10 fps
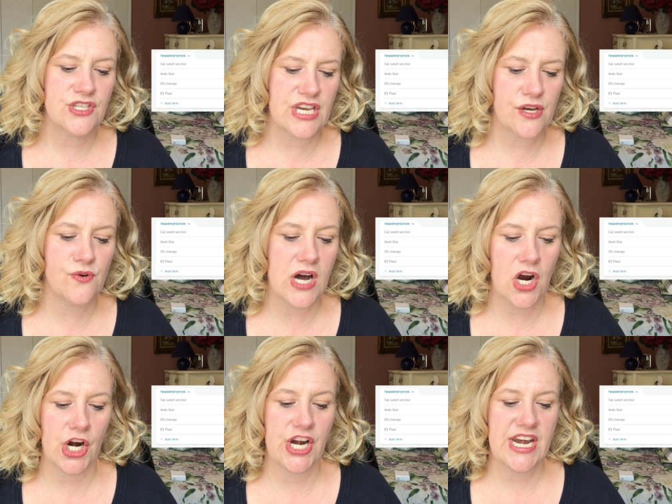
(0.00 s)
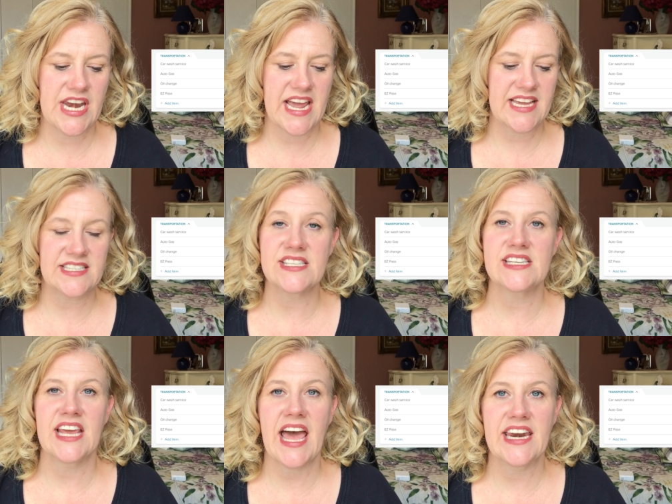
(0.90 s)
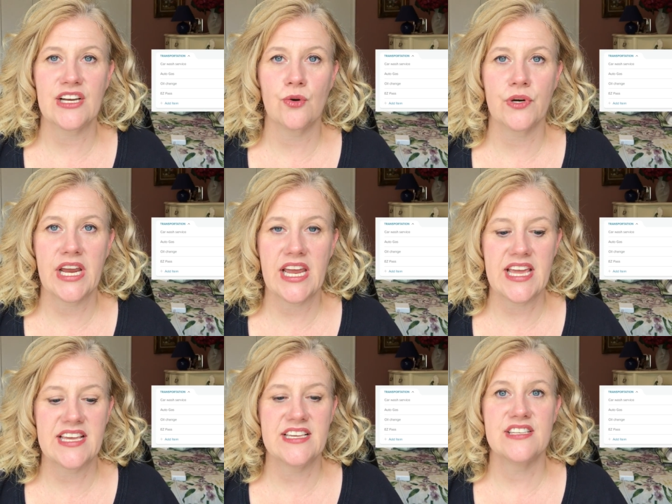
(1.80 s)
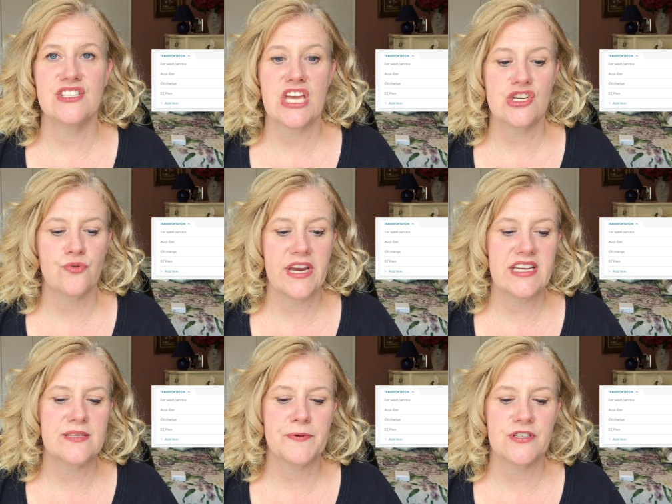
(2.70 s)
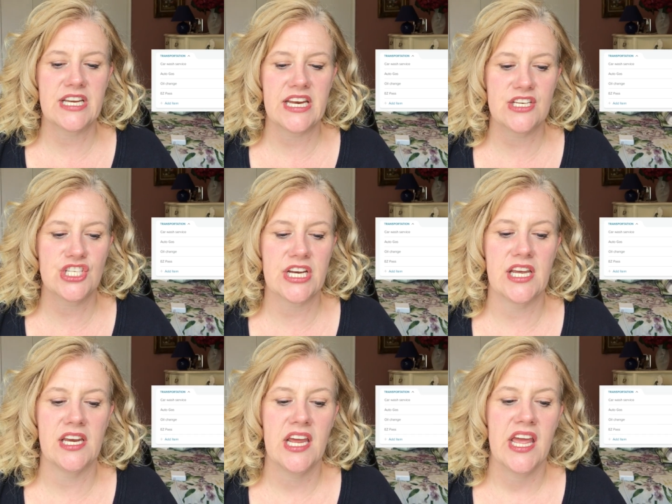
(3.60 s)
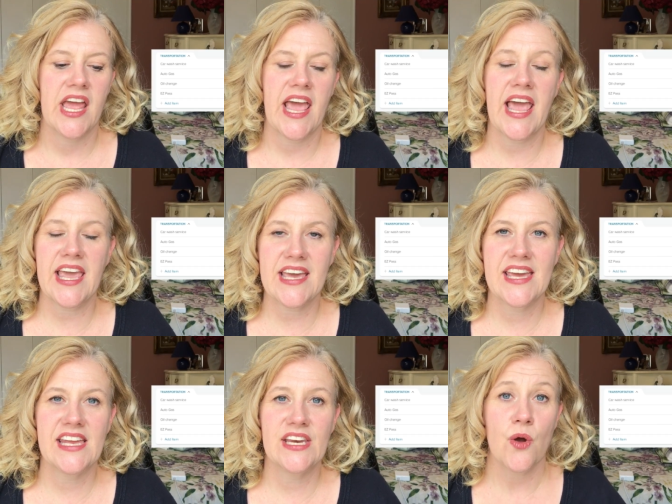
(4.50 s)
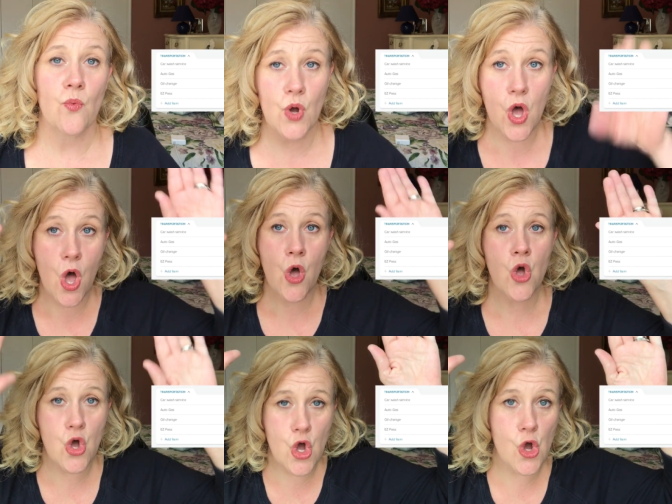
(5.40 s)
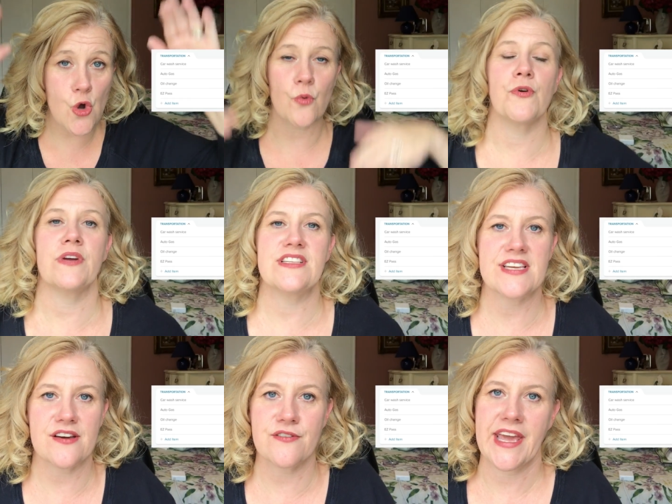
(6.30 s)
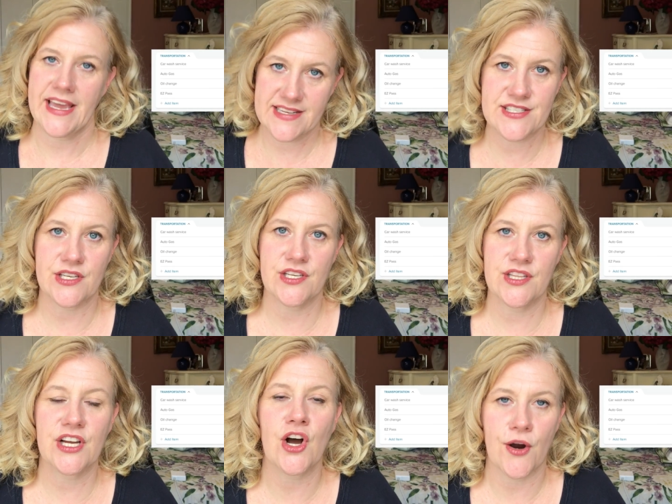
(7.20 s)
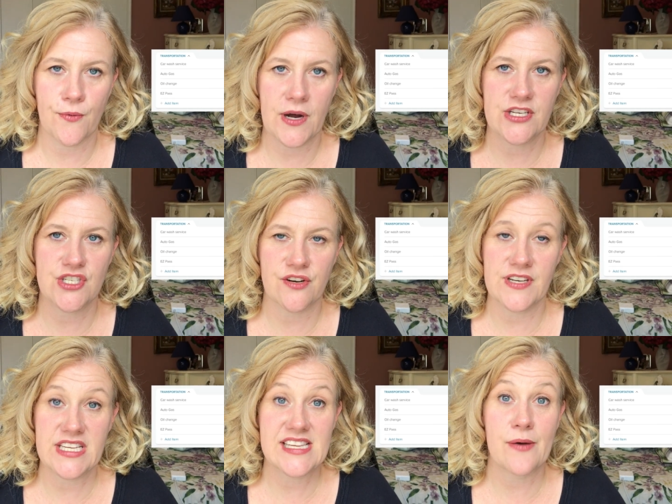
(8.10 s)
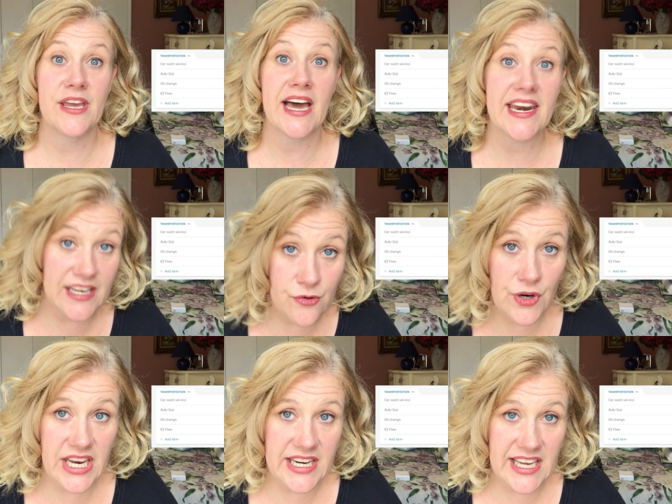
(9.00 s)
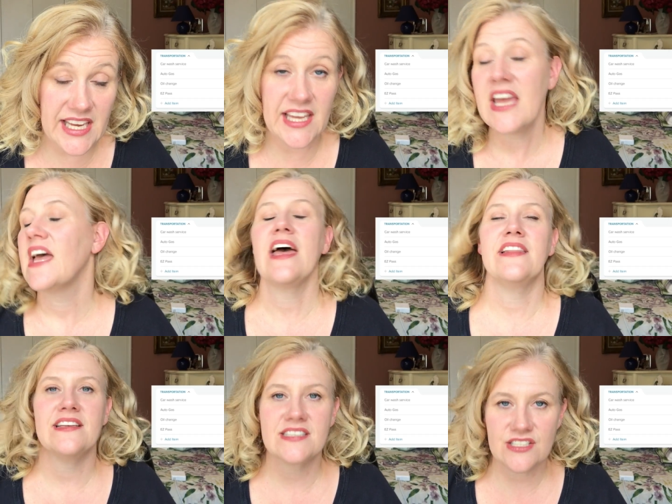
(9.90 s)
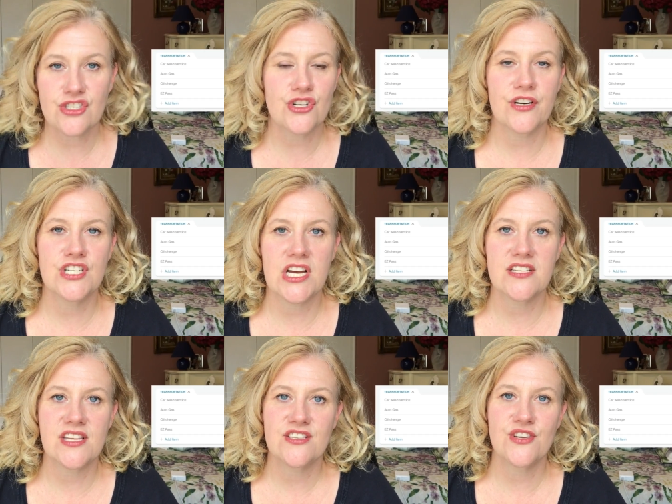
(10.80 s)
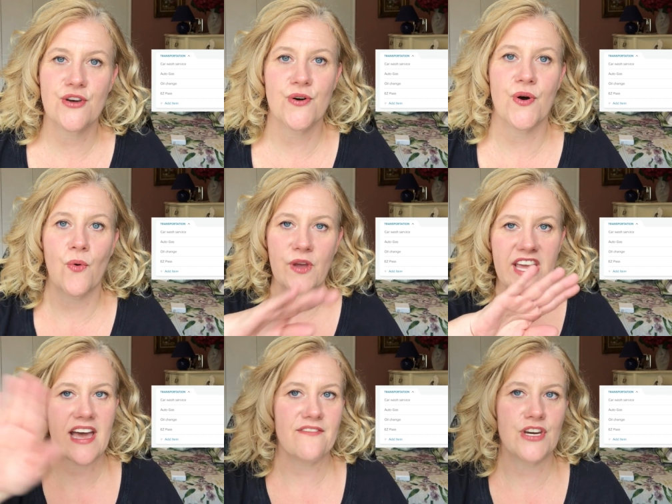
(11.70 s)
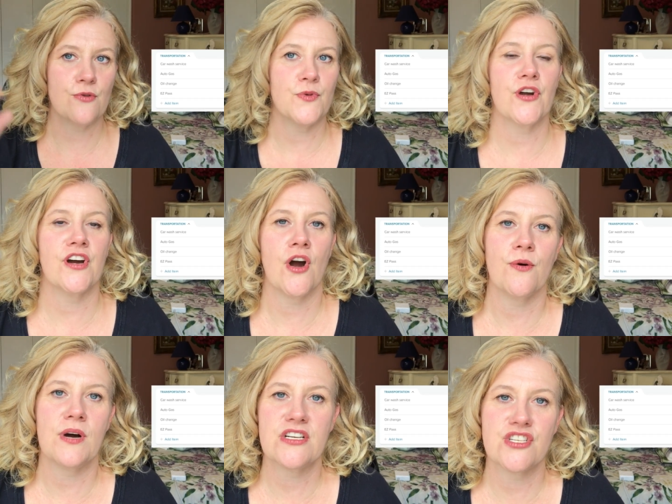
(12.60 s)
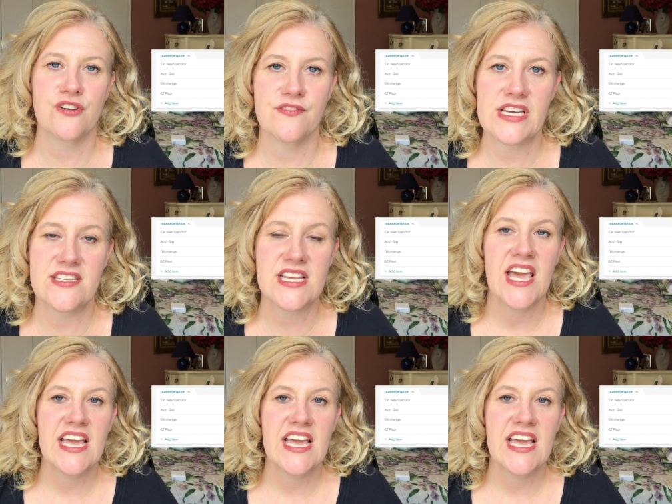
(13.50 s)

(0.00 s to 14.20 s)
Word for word: So our next category is transportation. And woohoo, Mauricio canceled the car wash service, and we got it in writing and they didn't charge us. So we have no more car wash service.